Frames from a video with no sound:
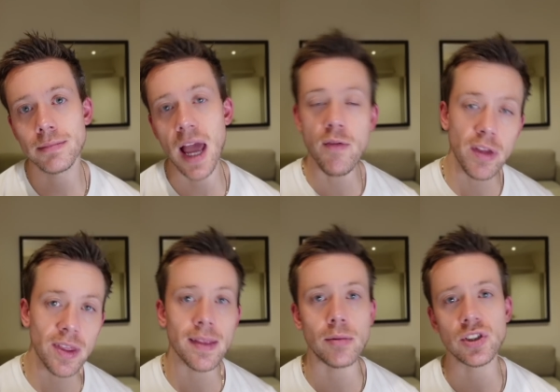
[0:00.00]
Everything
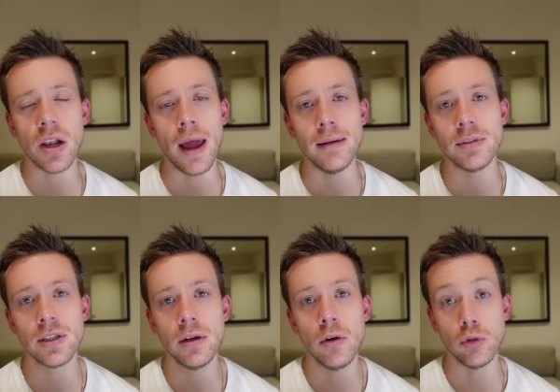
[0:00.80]
that was claimed
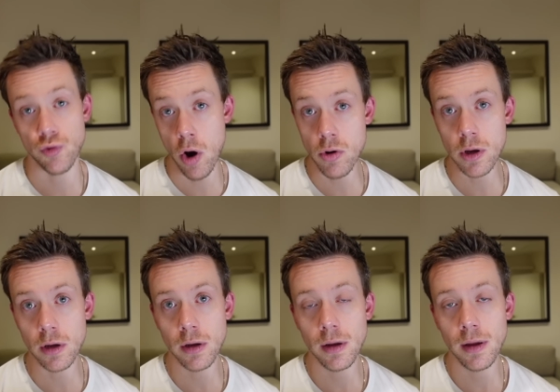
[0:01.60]
was wrong,
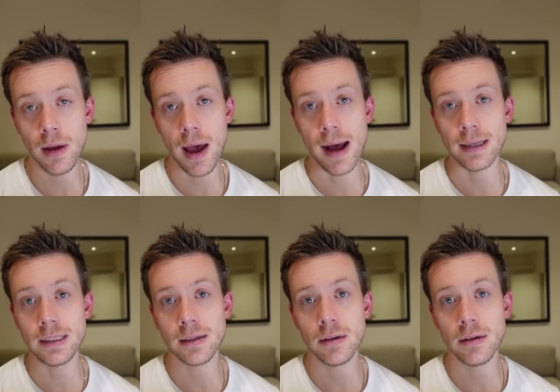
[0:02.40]
and